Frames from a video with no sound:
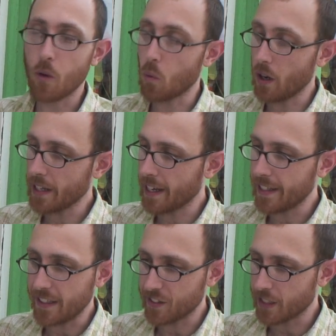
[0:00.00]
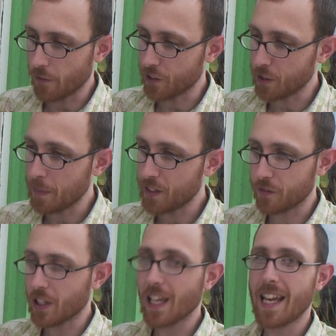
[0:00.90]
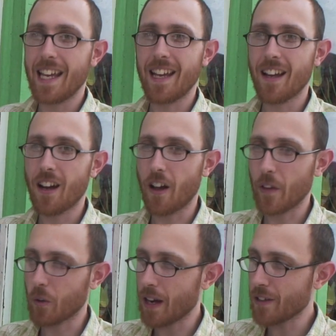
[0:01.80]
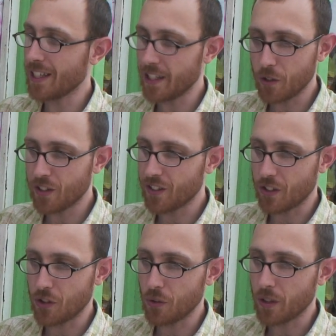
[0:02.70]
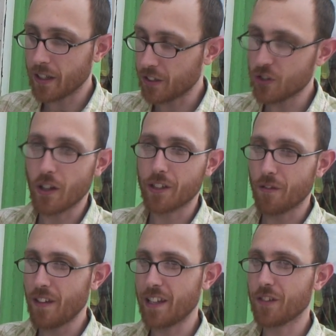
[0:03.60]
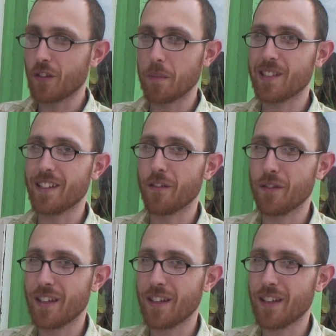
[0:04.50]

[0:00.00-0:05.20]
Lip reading: out walking and he discovers a piece of clay on the ground and he uses it to construct a face for himself.